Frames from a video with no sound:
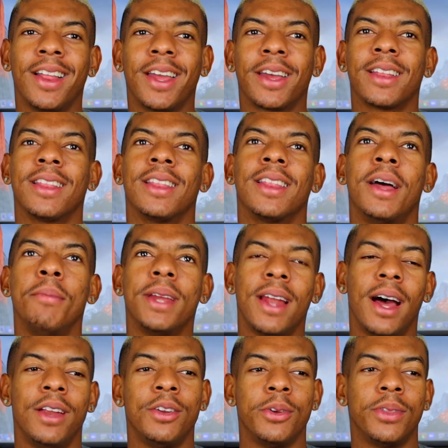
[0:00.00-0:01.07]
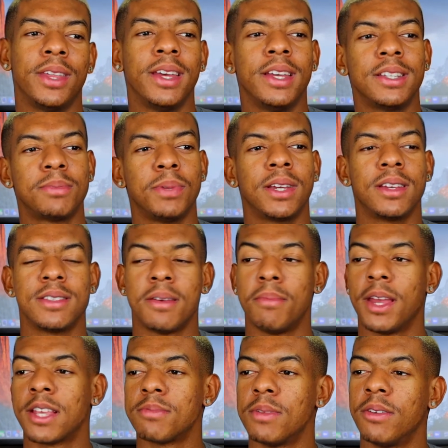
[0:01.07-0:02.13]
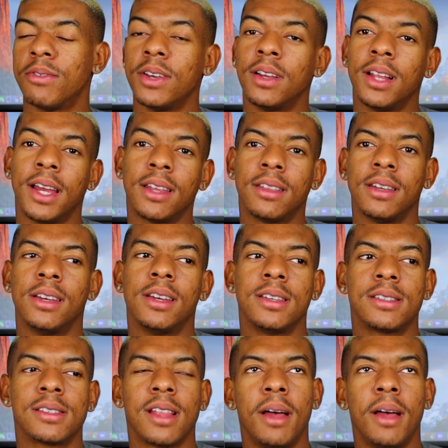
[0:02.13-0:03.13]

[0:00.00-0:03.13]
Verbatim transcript: Like, let me not do this because it makes me feel like this.